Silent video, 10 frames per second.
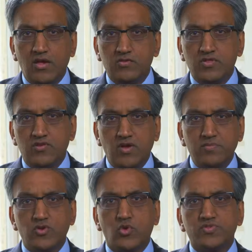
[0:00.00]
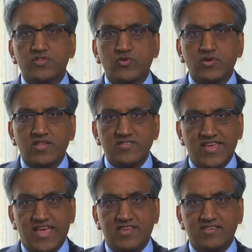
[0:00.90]
So the treatment options for cluster
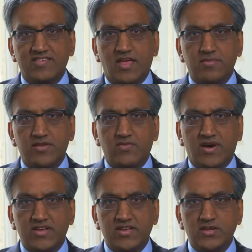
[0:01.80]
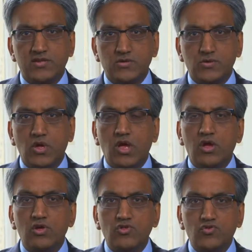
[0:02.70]
headaches can be divided into
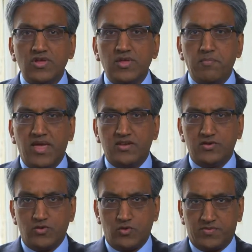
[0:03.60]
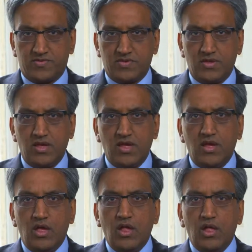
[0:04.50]
three main groups.
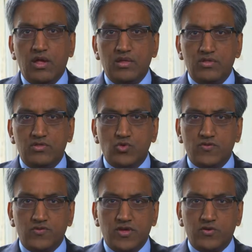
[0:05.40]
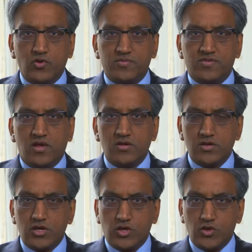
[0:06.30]
Those three groups are
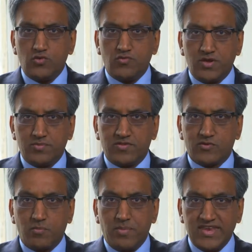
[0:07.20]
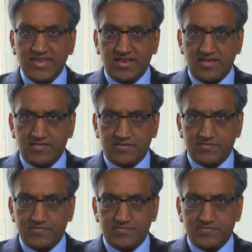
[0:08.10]
acute treatments or painkillers,